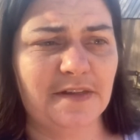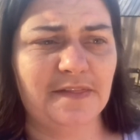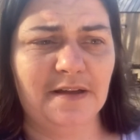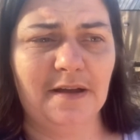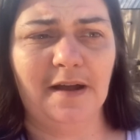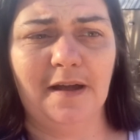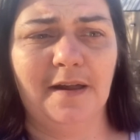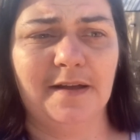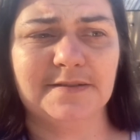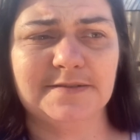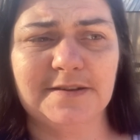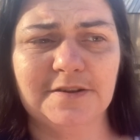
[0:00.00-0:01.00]
I think I got
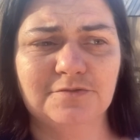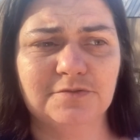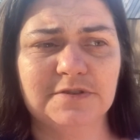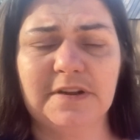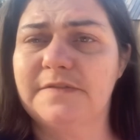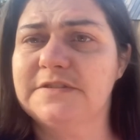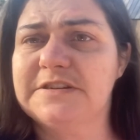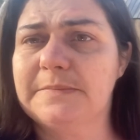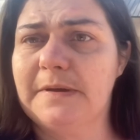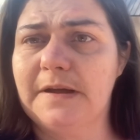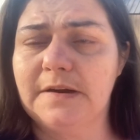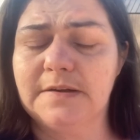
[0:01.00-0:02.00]
like six or seven
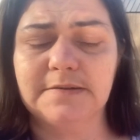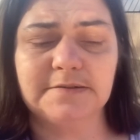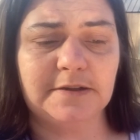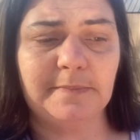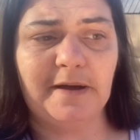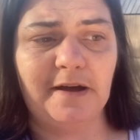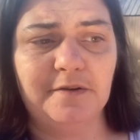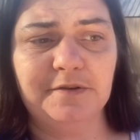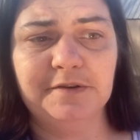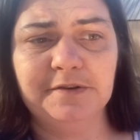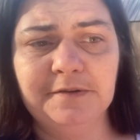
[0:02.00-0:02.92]
tomatoes, about